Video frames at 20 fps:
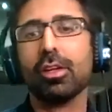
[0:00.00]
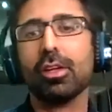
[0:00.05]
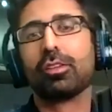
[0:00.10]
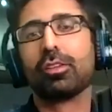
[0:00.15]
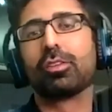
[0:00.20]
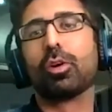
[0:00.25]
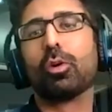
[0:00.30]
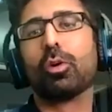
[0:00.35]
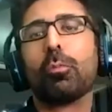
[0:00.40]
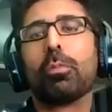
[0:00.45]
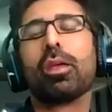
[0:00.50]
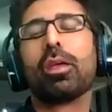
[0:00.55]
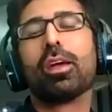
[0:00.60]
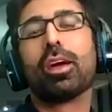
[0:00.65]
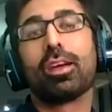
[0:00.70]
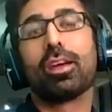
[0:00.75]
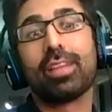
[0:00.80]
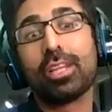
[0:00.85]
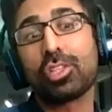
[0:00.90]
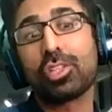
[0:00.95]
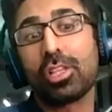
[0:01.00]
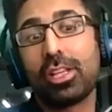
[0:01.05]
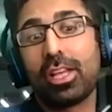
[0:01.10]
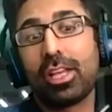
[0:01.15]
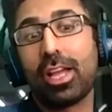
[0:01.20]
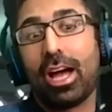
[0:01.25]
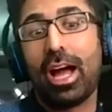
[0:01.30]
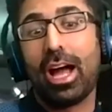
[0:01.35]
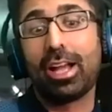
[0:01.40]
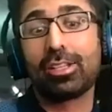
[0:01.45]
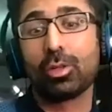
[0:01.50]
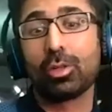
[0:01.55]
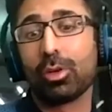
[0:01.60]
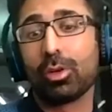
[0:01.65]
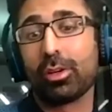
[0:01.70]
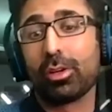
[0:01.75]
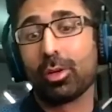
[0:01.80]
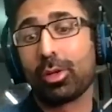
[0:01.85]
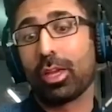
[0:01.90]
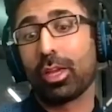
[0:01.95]
So essentially, I told
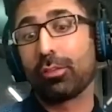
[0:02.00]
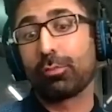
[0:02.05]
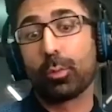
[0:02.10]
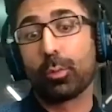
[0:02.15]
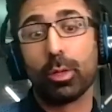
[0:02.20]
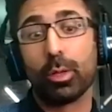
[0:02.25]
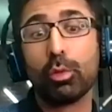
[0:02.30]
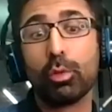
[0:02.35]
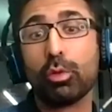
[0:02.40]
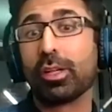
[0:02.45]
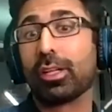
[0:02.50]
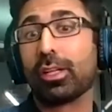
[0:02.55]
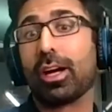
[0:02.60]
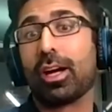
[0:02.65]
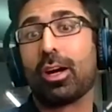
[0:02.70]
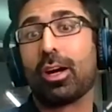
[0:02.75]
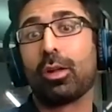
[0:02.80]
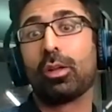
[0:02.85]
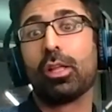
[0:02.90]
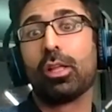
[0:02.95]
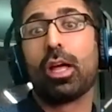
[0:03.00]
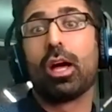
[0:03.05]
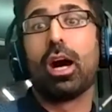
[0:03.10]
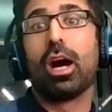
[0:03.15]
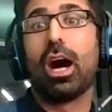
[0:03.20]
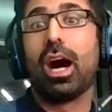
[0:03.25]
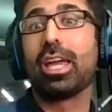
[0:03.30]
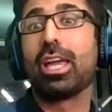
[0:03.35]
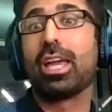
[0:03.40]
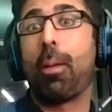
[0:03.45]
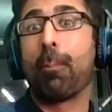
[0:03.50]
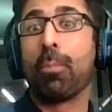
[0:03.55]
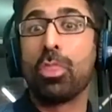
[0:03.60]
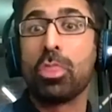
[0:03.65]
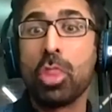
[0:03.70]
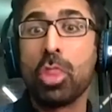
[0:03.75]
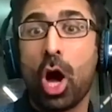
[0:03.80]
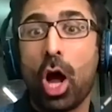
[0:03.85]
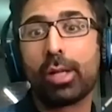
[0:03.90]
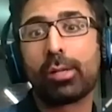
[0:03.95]
her, okay, if we're moving down, I
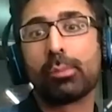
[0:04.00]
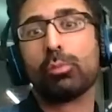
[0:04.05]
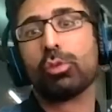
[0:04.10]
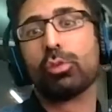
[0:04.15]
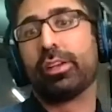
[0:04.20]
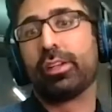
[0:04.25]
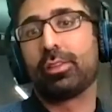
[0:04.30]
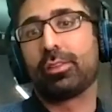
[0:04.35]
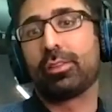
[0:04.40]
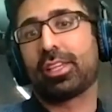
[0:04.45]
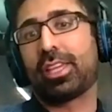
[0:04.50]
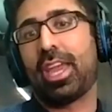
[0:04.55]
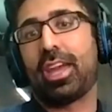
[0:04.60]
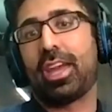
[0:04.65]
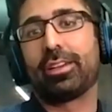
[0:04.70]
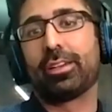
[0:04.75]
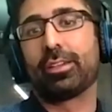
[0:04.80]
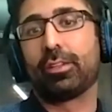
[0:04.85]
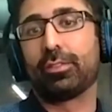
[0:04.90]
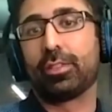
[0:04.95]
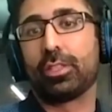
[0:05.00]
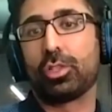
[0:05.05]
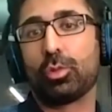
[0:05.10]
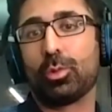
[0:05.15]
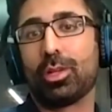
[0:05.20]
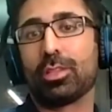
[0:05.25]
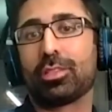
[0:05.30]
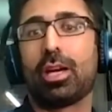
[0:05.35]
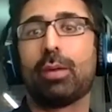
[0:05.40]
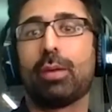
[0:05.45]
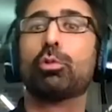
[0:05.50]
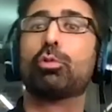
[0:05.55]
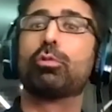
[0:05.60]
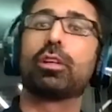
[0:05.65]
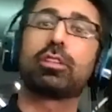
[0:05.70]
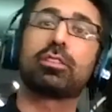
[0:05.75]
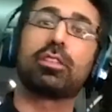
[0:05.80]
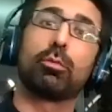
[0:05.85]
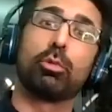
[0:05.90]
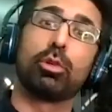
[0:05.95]
am not moving to the Canada of the US. I'm
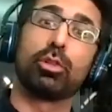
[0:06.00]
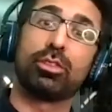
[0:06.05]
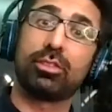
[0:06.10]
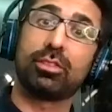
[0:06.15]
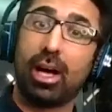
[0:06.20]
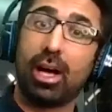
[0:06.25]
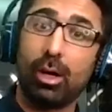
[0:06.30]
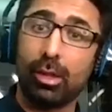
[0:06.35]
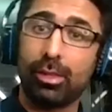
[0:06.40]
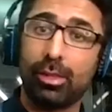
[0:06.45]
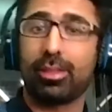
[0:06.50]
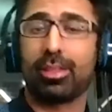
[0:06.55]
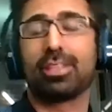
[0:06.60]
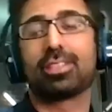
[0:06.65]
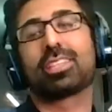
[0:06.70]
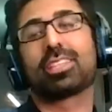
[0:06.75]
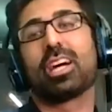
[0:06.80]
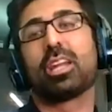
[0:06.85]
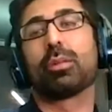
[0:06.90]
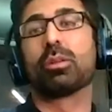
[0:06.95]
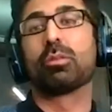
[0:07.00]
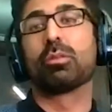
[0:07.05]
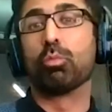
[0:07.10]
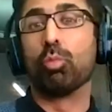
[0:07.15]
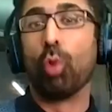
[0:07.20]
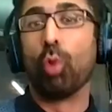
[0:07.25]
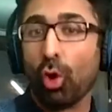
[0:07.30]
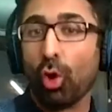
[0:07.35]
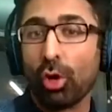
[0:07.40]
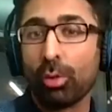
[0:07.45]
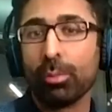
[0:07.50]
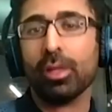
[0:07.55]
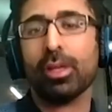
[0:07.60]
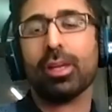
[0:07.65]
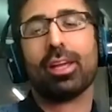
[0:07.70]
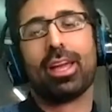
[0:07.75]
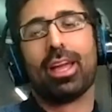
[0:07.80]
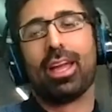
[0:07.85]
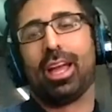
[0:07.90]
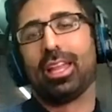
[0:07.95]
moving somewhere south. It's got to be warm,
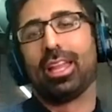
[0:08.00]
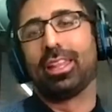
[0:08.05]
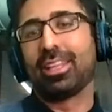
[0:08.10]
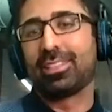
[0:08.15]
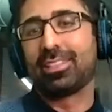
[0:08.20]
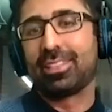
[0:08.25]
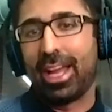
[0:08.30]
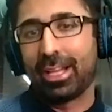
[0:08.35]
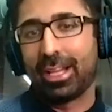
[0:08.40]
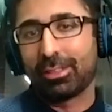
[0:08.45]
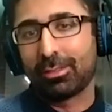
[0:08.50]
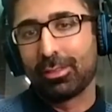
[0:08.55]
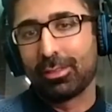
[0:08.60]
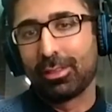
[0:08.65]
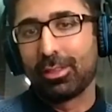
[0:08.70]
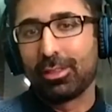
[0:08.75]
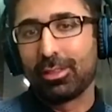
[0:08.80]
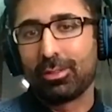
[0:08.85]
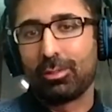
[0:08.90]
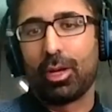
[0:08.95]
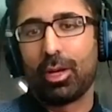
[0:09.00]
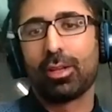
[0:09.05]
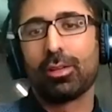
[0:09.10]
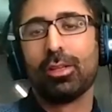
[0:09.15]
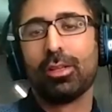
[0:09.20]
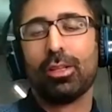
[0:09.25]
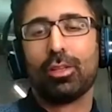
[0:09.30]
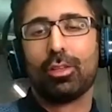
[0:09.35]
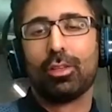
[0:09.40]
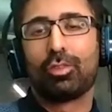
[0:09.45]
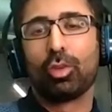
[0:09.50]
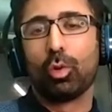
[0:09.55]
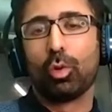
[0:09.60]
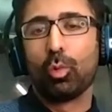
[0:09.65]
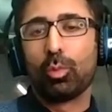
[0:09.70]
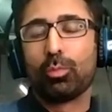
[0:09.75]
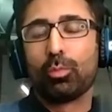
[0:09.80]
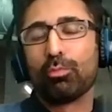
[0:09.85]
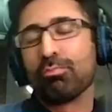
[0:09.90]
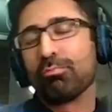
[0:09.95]
and that's that. Right. So,
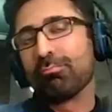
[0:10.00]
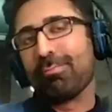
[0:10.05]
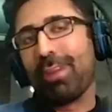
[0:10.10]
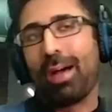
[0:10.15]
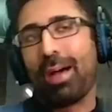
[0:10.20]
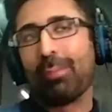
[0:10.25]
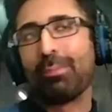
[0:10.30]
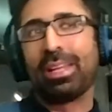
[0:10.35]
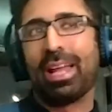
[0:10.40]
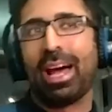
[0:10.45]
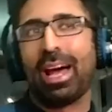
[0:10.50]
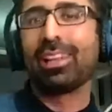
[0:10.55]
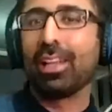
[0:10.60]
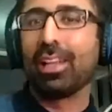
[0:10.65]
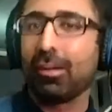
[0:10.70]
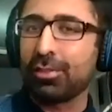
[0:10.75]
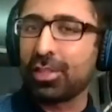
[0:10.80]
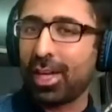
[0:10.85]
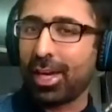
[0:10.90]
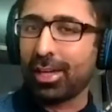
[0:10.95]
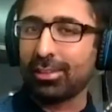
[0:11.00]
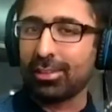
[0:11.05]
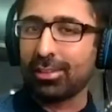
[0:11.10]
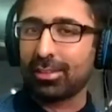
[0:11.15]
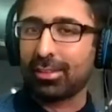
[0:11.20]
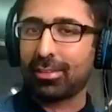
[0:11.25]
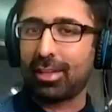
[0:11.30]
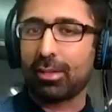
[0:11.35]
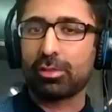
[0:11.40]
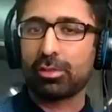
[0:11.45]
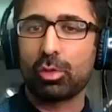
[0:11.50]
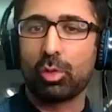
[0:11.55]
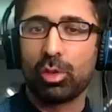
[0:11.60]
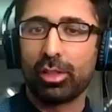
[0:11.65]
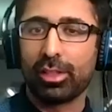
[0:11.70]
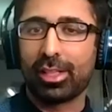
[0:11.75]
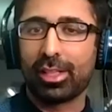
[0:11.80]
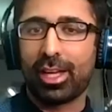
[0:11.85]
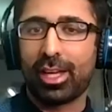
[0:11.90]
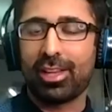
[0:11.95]
mm-hmm. I mean, mm. I love Texas because I oil
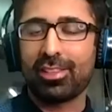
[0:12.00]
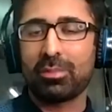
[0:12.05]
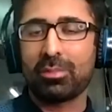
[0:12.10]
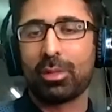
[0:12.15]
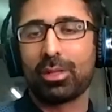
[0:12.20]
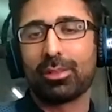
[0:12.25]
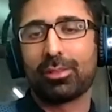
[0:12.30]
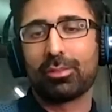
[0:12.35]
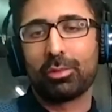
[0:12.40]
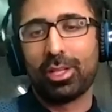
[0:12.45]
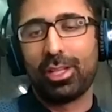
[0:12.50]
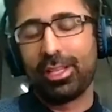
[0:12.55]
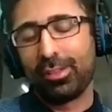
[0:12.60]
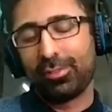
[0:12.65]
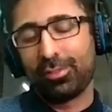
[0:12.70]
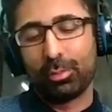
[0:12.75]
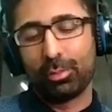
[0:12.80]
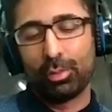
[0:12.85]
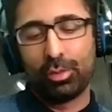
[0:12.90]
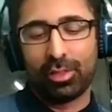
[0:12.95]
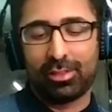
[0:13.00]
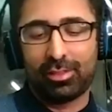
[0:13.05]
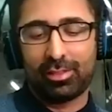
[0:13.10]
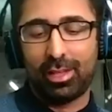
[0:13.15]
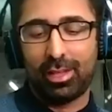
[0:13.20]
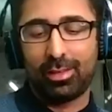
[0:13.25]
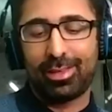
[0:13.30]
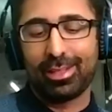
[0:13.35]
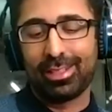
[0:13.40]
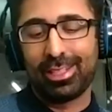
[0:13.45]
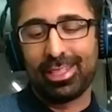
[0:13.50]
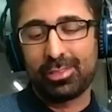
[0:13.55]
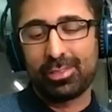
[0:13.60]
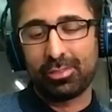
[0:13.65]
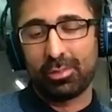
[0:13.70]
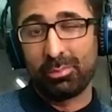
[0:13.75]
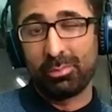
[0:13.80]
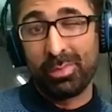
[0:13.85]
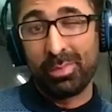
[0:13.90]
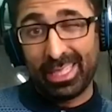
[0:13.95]
and gas, but really, if you're moving south, at least
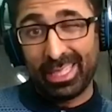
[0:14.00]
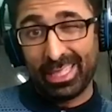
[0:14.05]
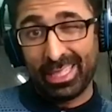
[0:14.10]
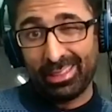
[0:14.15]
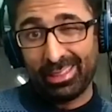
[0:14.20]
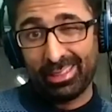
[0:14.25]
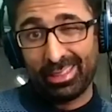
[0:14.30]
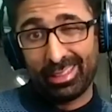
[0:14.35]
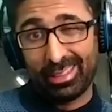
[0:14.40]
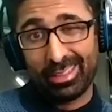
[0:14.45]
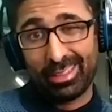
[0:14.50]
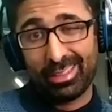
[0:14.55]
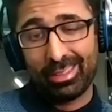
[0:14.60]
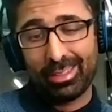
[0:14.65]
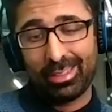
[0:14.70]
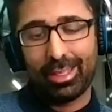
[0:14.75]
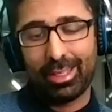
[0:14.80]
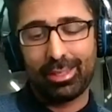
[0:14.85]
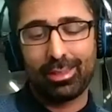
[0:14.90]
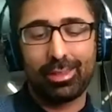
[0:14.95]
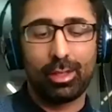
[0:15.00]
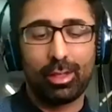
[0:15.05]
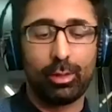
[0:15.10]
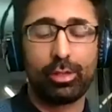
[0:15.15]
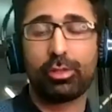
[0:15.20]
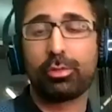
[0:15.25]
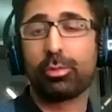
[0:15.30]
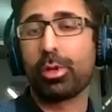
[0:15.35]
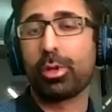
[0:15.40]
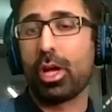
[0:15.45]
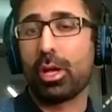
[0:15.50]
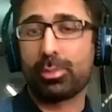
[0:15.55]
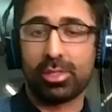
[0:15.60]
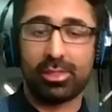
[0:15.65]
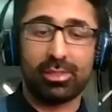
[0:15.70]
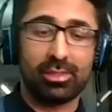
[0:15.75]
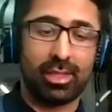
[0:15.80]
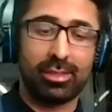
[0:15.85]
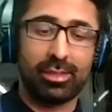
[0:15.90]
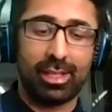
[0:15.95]
for me, the only three
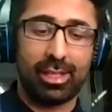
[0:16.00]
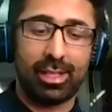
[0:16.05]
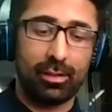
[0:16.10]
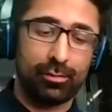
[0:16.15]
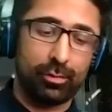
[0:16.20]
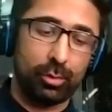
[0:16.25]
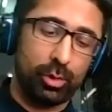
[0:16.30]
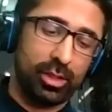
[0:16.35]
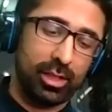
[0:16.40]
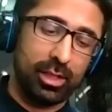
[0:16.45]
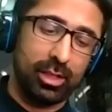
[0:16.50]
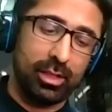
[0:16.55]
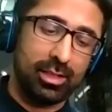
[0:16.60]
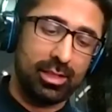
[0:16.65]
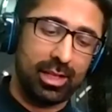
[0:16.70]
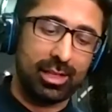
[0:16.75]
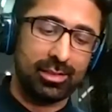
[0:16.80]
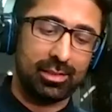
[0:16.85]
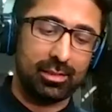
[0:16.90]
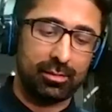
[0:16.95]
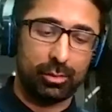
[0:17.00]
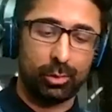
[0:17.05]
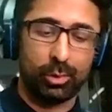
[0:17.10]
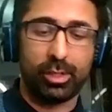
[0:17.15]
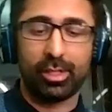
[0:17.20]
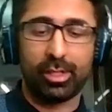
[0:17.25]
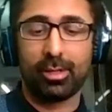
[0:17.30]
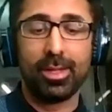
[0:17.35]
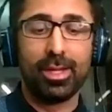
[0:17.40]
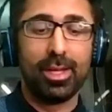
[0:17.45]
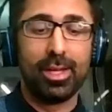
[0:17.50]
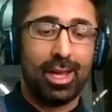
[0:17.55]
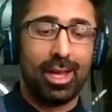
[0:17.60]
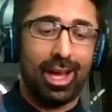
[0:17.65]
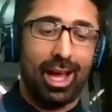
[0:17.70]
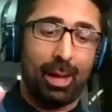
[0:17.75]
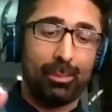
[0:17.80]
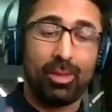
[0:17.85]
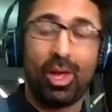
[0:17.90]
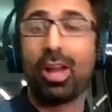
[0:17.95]
options Southern California, Texas, Florida.
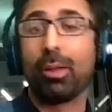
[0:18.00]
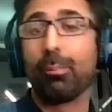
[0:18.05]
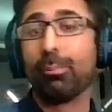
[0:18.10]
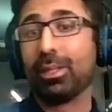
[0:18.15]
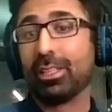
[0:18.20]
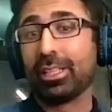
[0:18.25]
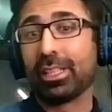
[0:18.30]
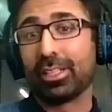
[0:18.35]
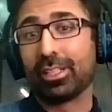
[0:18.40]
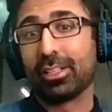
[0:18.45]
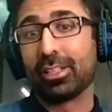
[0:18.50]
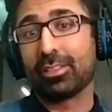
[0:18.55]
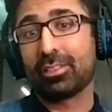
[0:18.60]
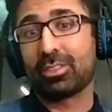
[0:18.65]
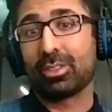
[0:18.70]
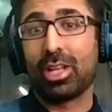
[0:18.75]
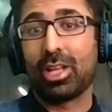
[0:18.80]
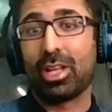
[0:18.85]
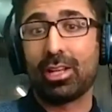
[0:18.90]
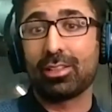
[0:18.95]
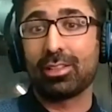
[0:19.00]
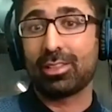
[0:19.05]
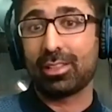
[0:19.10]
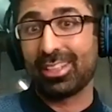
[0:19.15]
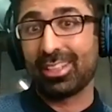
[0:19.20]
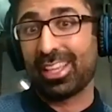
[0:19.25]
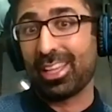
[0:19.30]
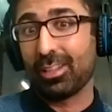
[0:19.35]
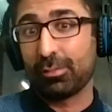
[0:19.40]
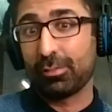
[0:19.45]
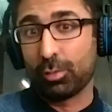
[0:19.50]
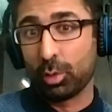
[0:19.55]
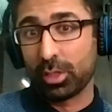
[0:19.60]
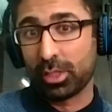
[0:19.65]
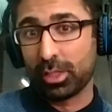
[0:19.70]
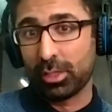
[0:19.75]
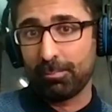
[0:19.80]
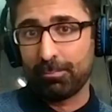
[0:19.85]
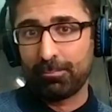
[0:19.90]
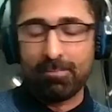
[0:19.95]
I'm not a billionaire, so not in Southern
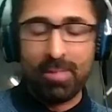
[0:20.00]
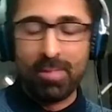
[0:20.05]
California.